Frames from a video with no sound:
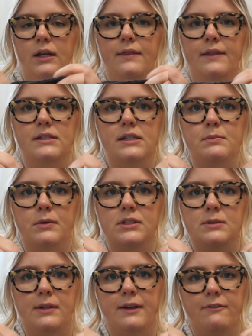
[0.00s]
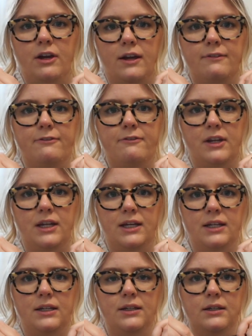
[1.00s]
This is supposed to be a very
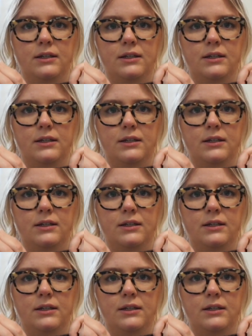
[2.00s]
fitted